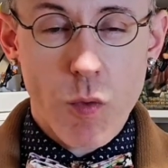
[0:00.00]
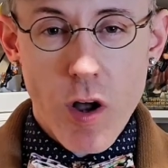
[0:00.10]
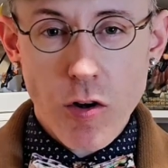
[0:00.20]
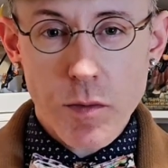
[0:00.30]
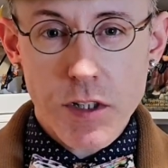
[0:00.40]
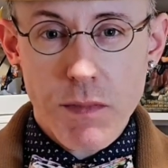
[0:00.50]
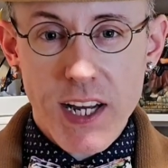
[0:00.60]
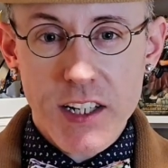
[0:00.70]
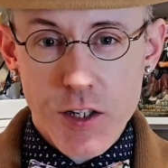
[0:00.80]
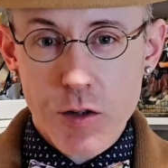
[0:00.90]
Welcome to
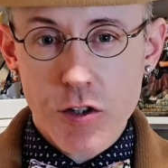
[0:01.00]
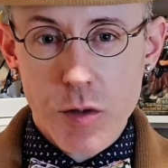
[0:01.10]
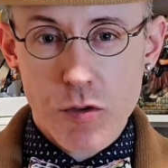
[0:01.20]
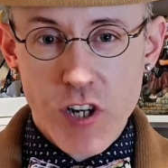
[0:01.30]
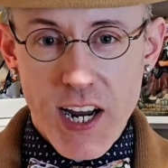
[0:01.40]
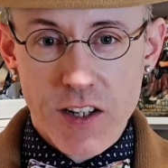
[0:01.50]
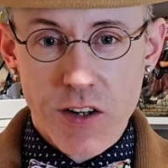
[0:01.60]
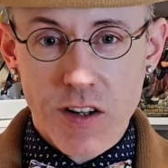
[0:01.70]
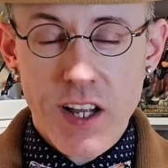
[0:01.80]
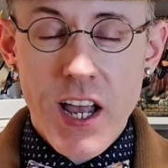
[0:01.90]
my YouTube
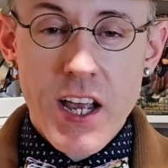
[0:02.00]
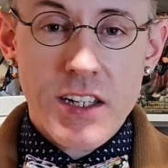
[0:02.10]
channel.